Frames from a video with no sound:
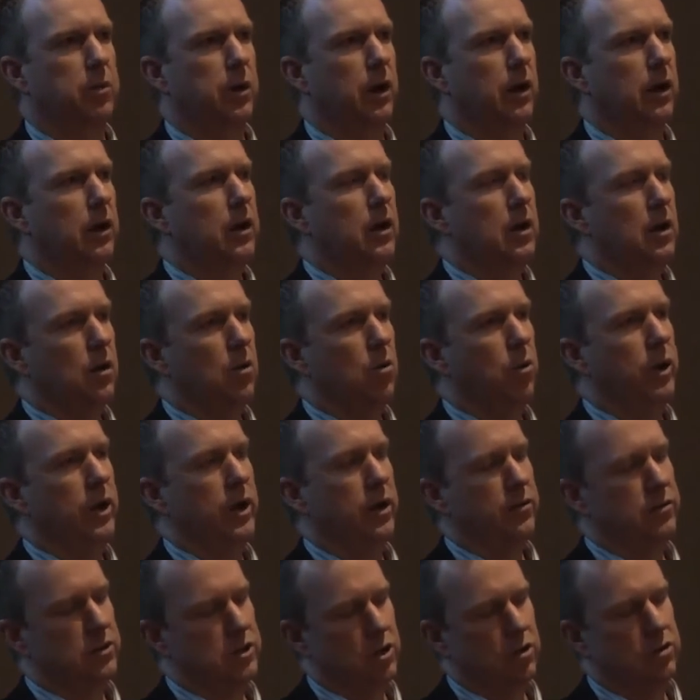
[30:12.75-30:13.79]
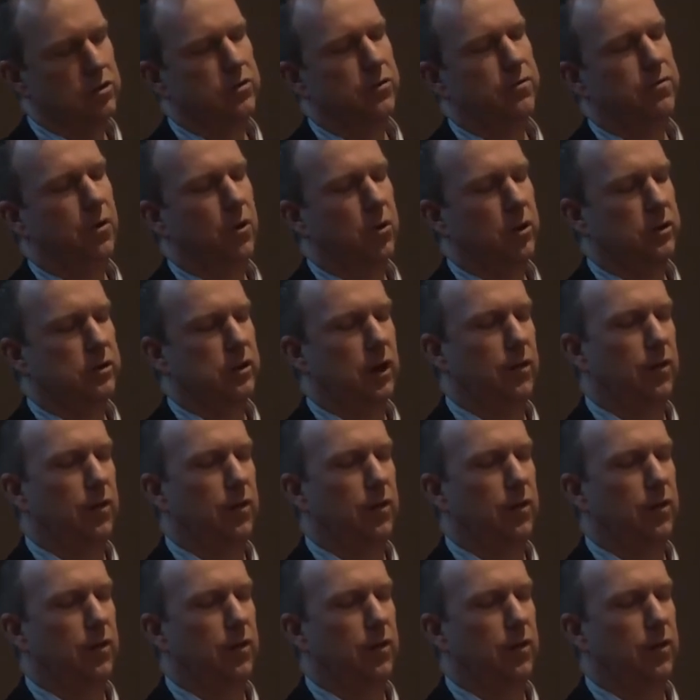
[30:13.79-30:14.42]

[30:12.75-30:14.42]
but we had chose to focus